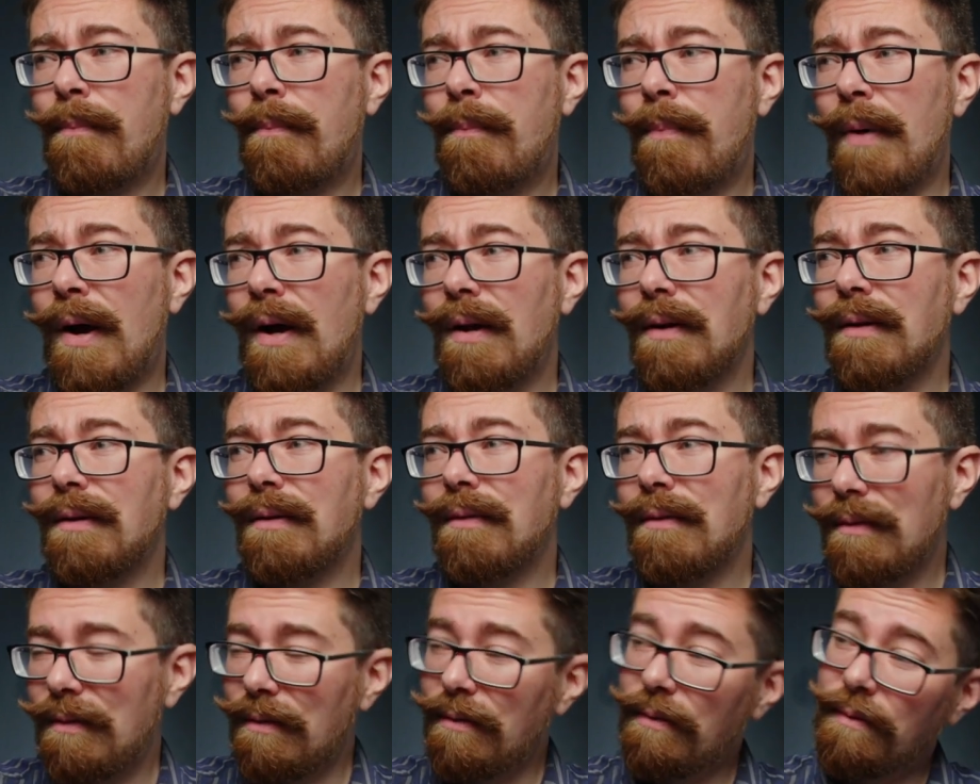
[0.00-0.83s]
but
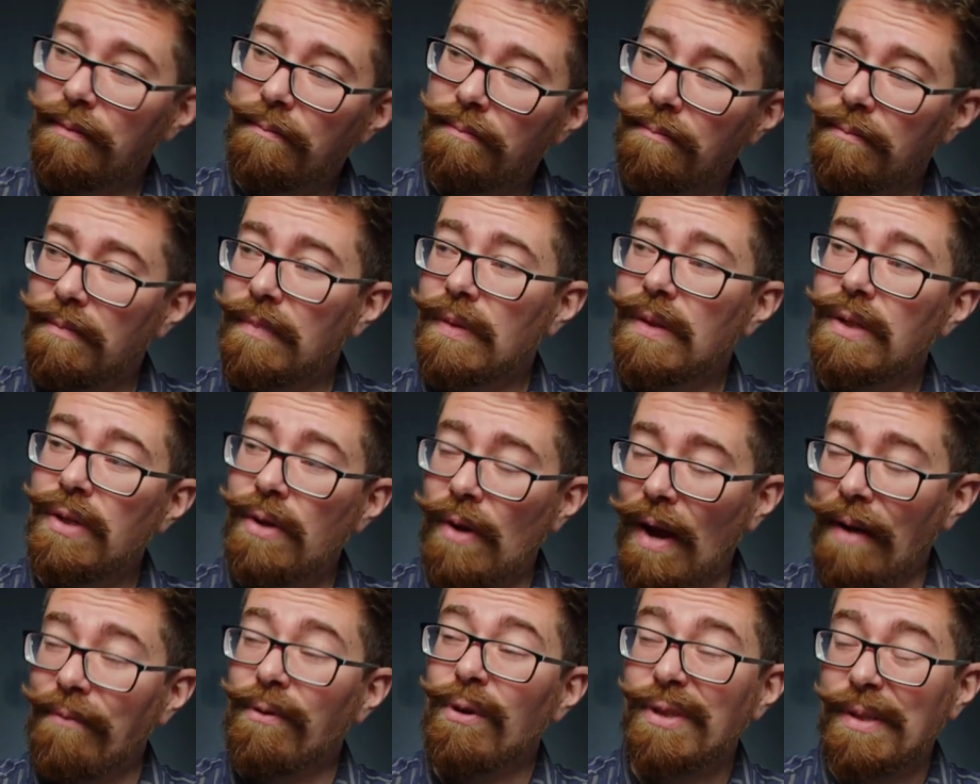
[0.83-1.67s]

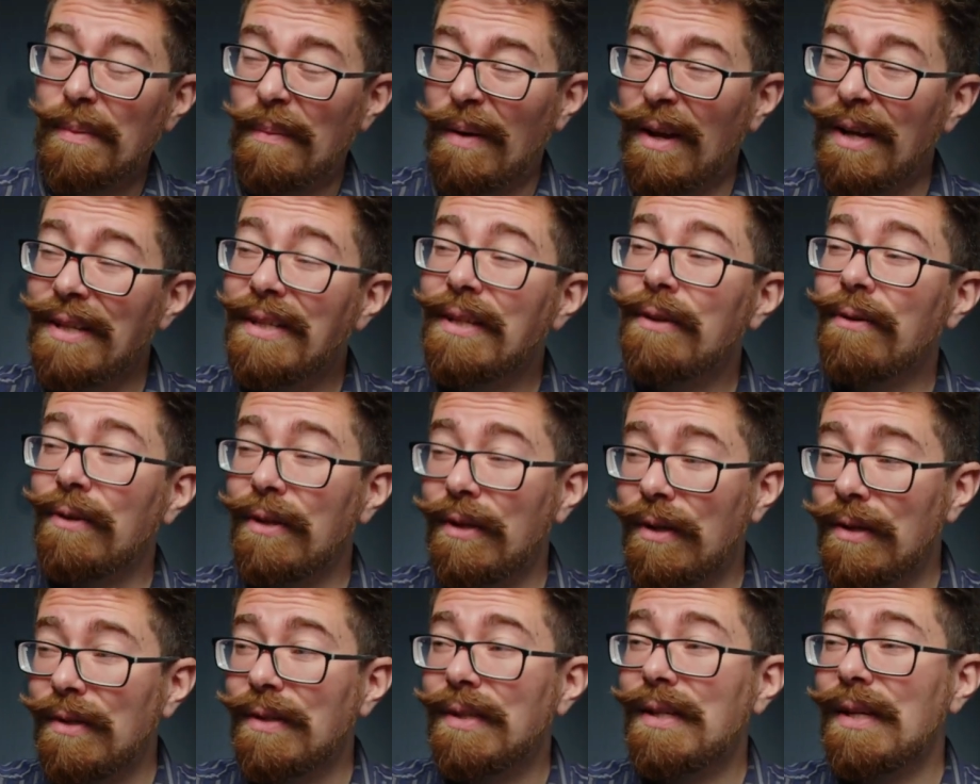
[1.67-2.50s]
you have got some lighting on it.
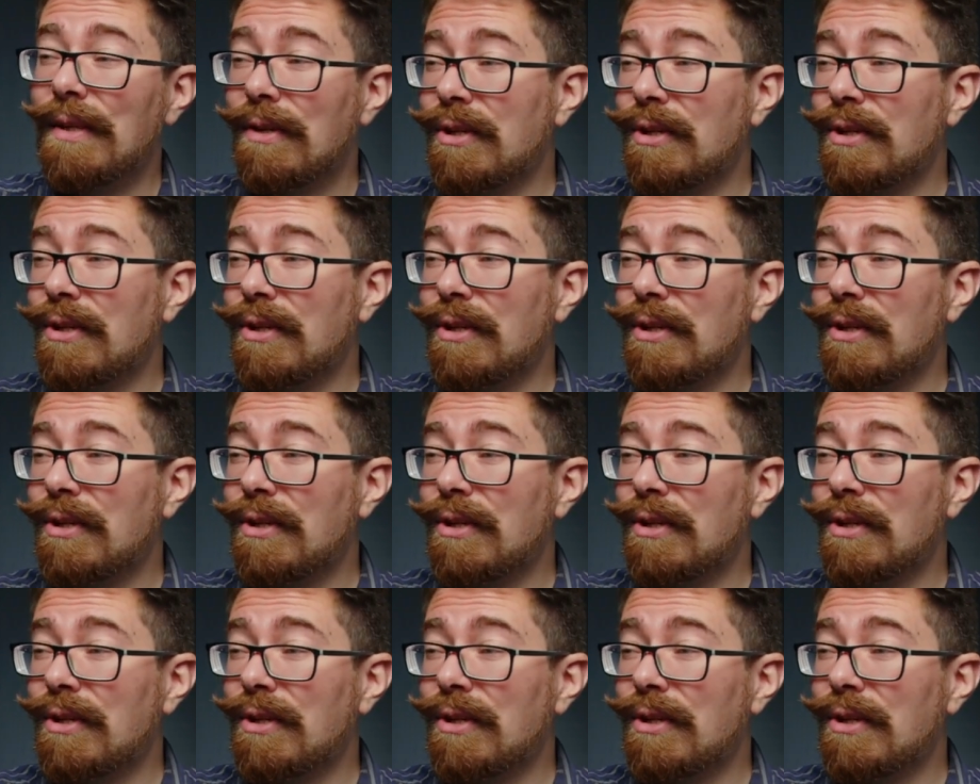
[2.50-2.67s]
You can see the